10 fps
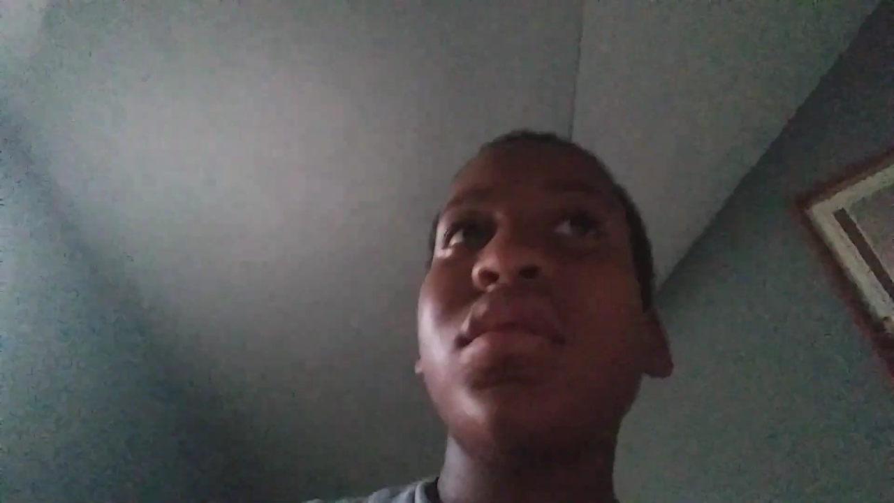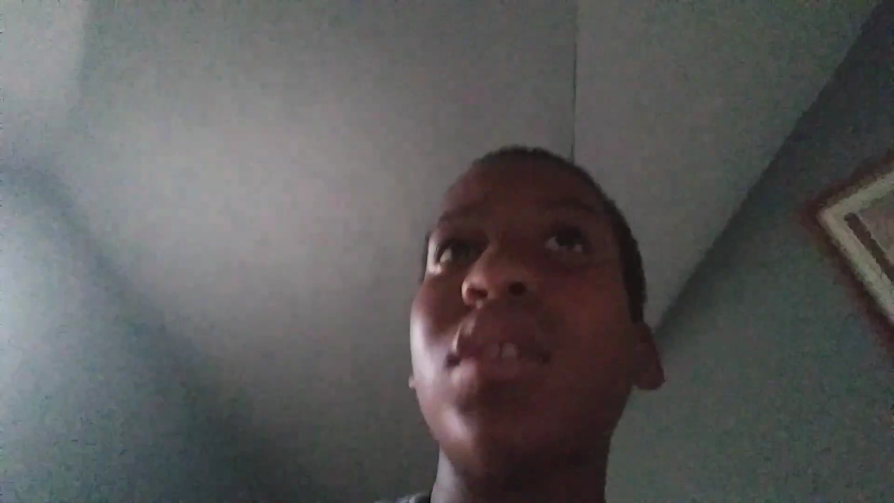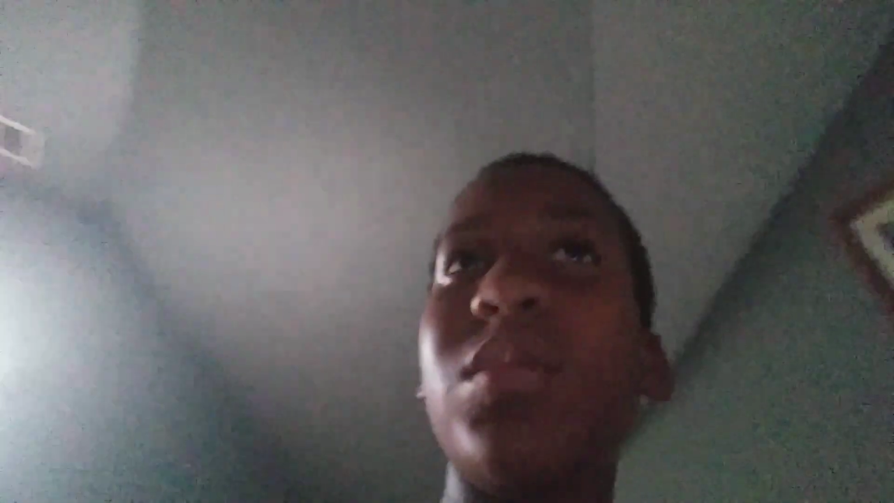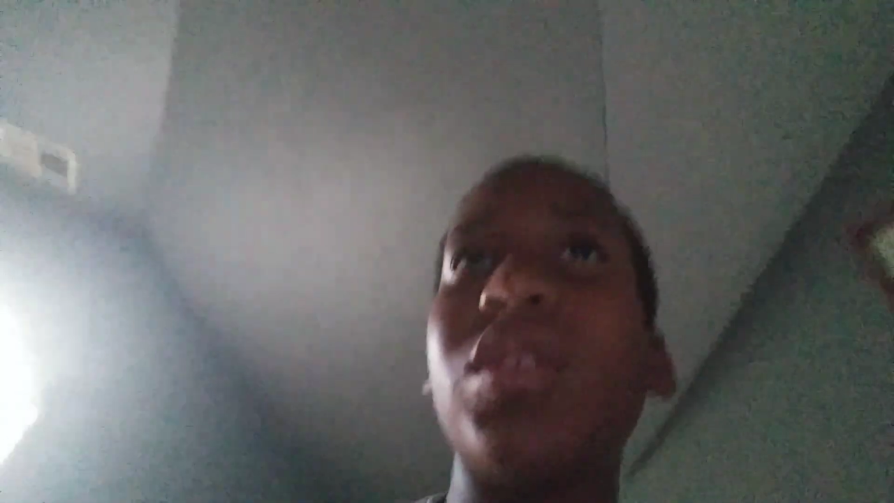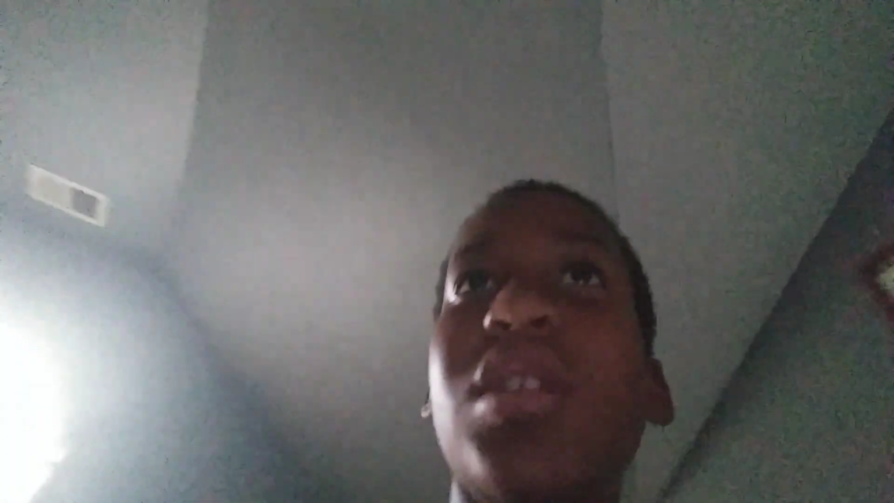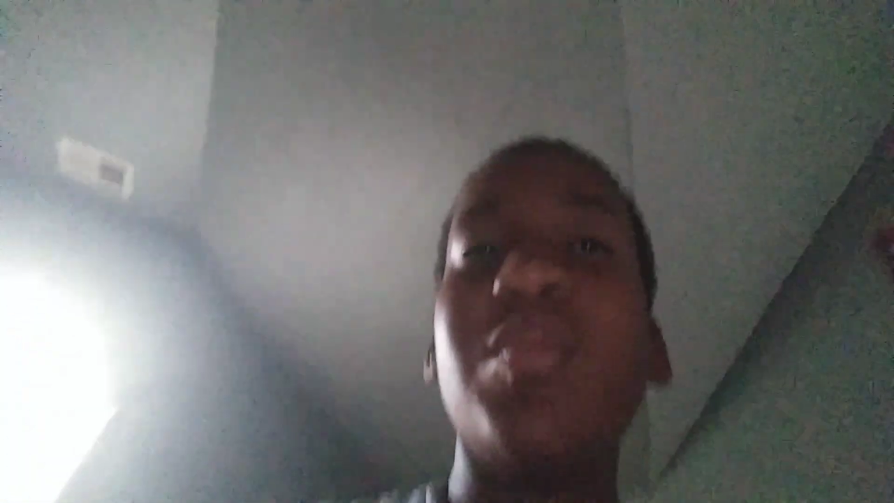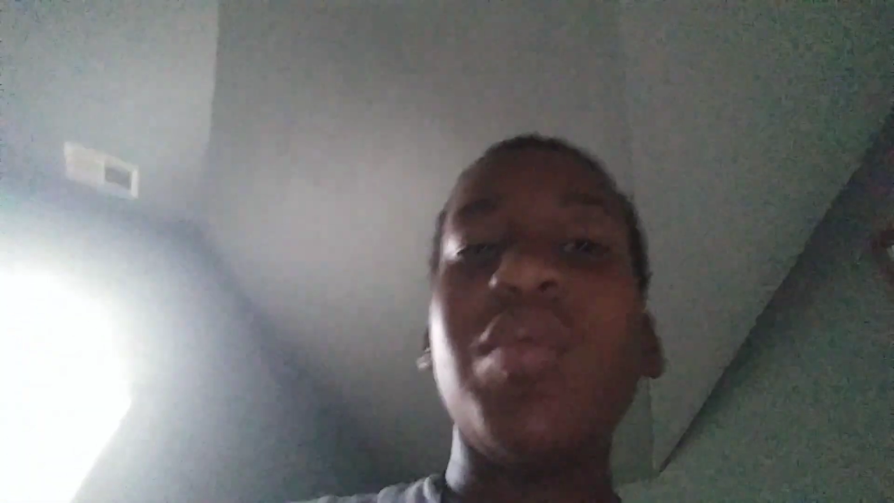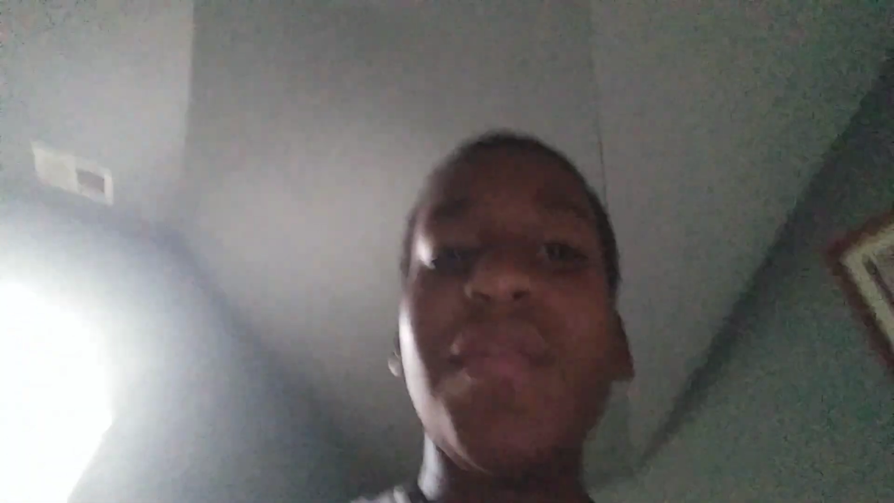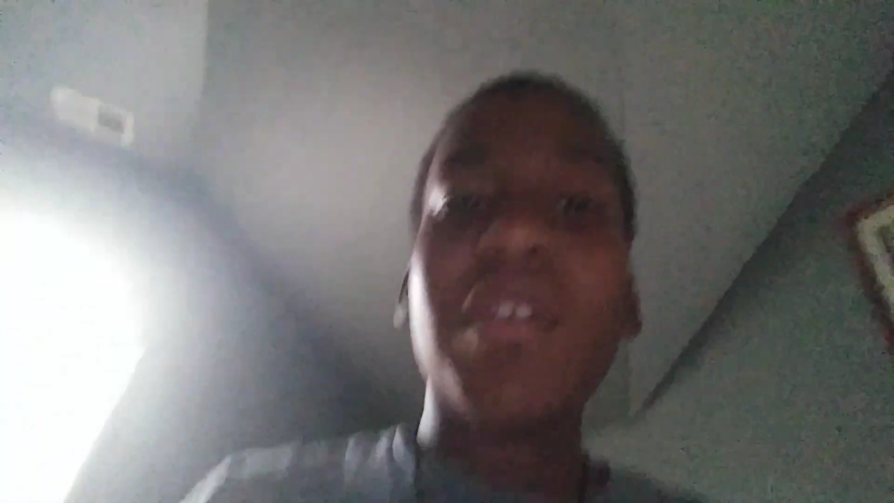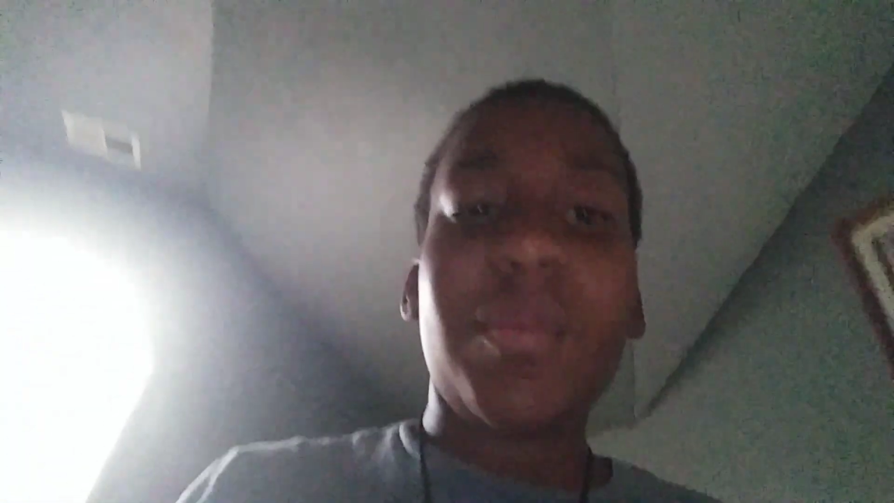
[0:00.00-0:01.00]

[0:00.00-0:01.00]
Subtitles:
I'm going to move here